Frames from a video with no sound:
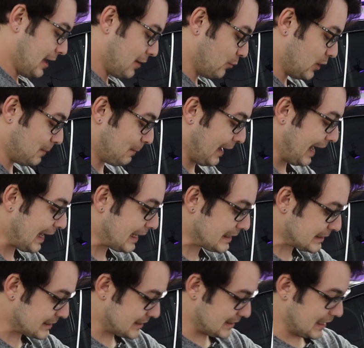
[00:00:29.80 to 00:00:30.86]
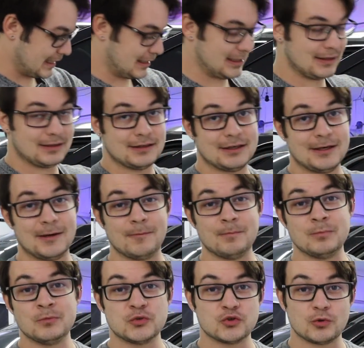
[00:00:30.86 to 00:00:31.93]
and we painstakingly
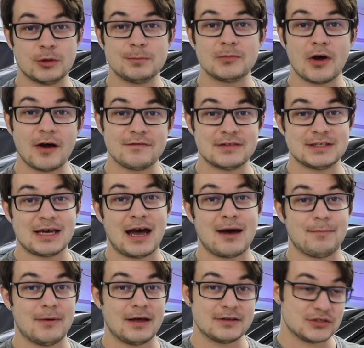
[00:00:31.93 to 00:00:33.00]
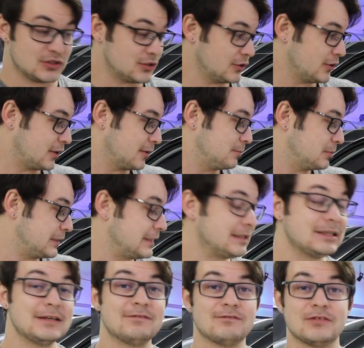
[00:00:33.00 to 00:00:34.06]
trimmed off the top edge to look
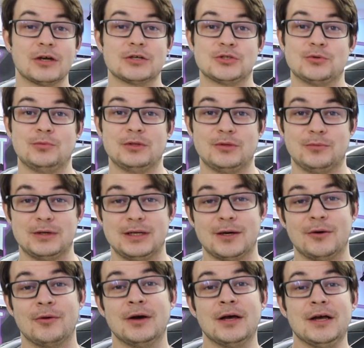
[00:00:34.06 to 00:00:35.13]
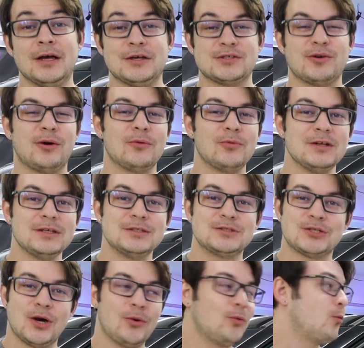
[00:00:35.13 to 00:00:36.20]
completely flush with the window. So I really
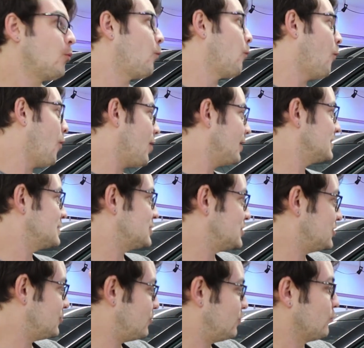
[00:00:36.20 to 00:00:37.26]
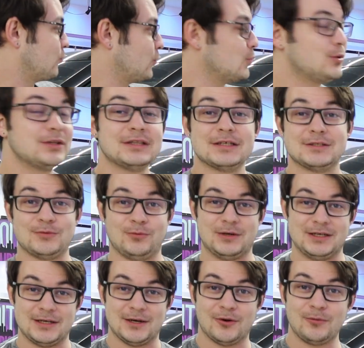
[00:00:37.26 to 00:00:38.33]
don't want to ruin this
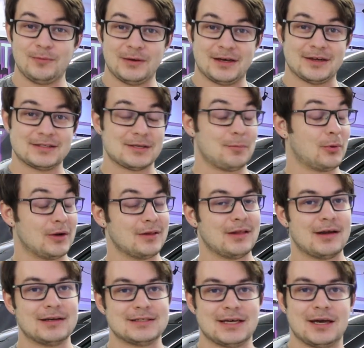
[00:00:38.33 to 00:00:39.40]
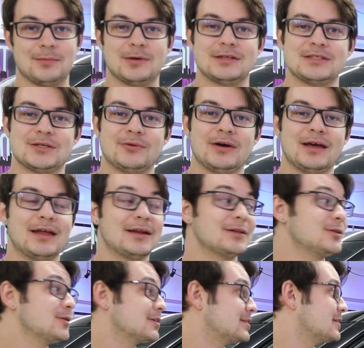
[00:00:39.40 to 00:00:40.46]
window because I put a lot of time into it and
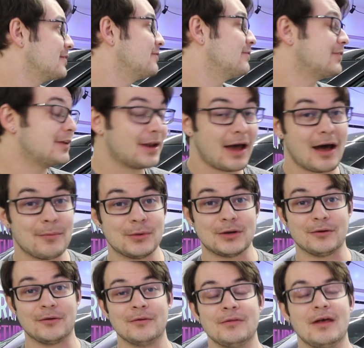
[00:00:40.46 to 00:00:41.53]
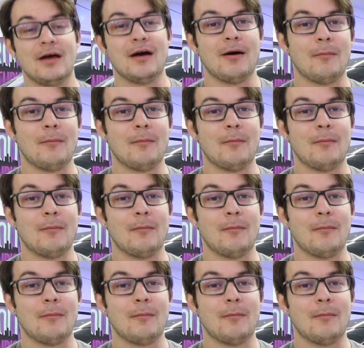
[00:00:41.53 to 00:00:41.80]
it looks phenomenal,